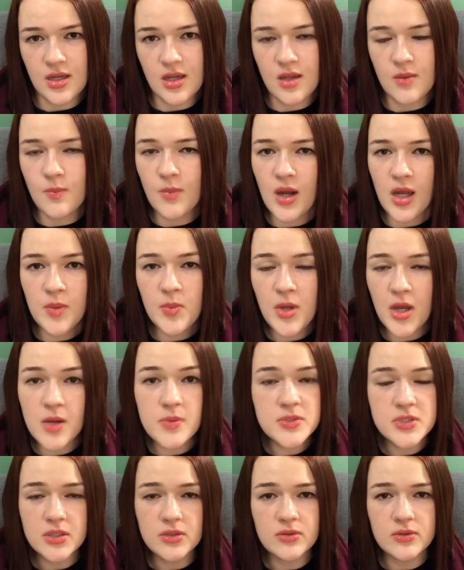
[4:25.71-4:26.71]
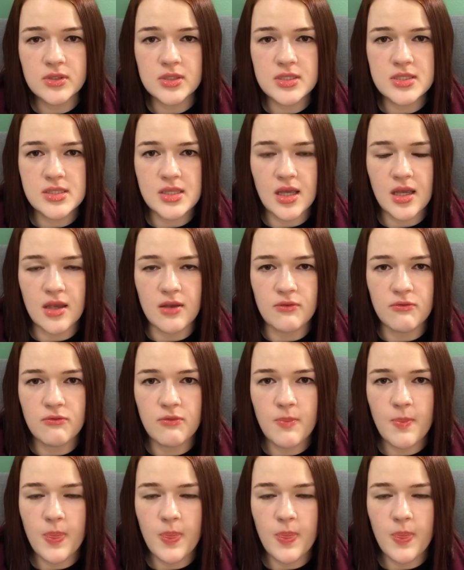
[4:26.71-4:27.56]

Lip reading: It might be absolutely safe.